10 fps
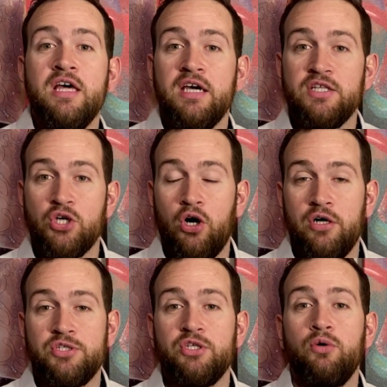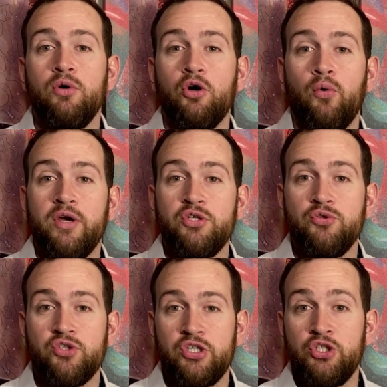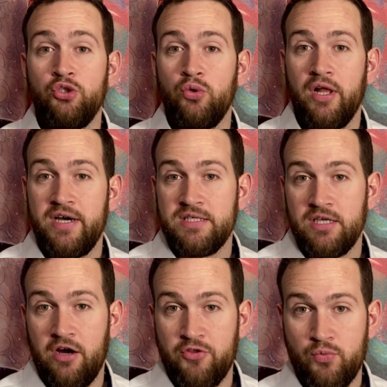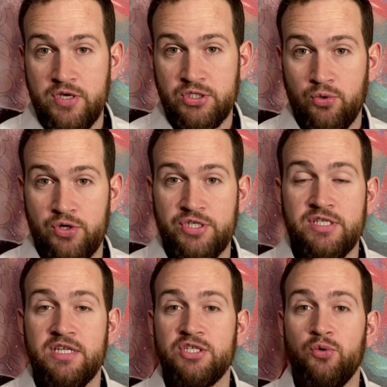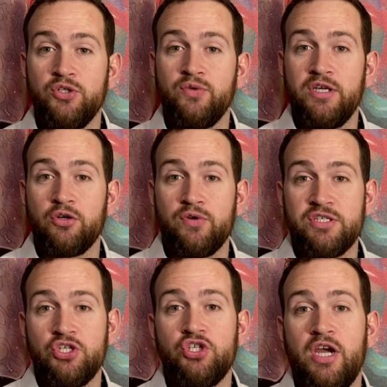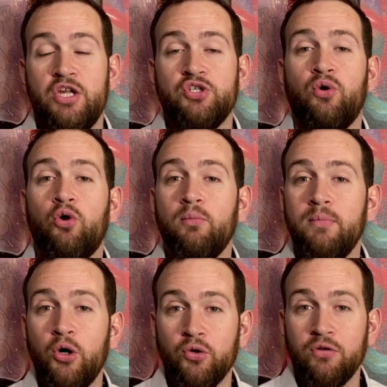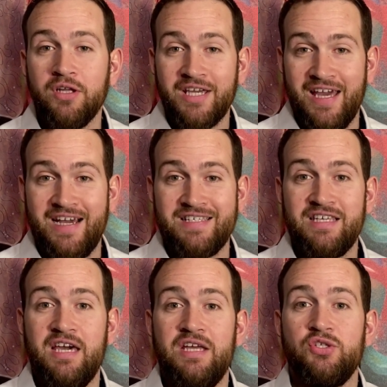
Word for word: it's also going to start to utilize other resources and it's going to increase and change the hormonal cascade.